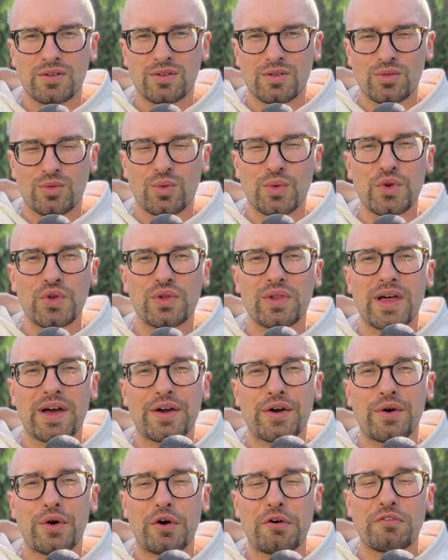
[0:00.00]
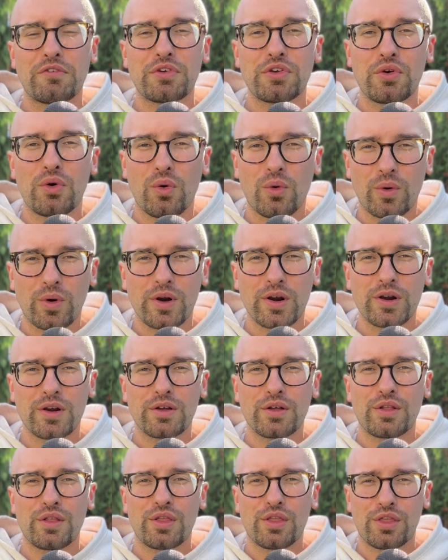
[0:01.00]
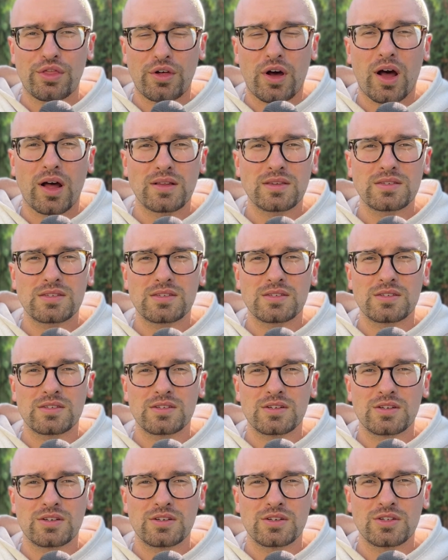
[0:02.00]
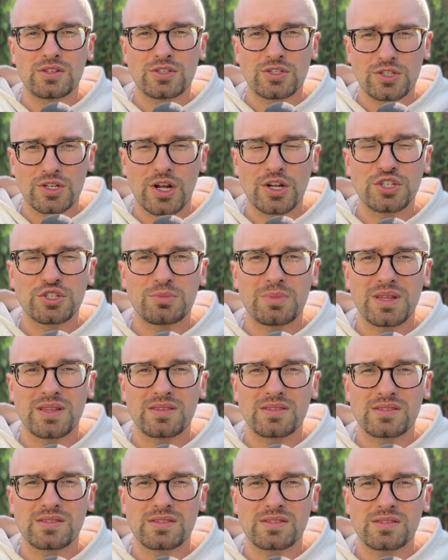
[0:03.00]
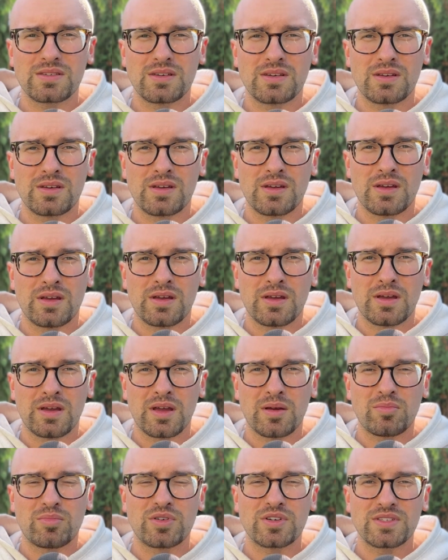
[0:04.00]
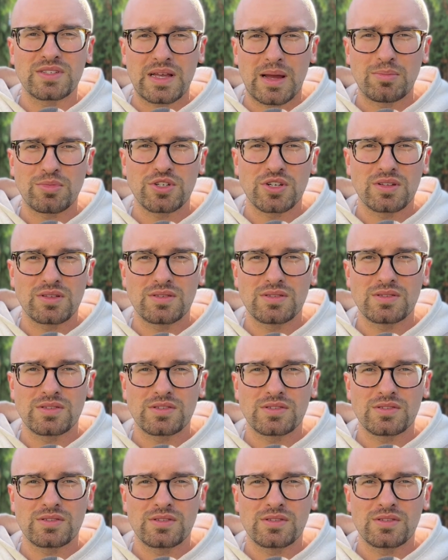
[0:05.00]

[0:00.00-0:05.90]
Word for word: When you let go of your thoughts, judgments, and perceptions,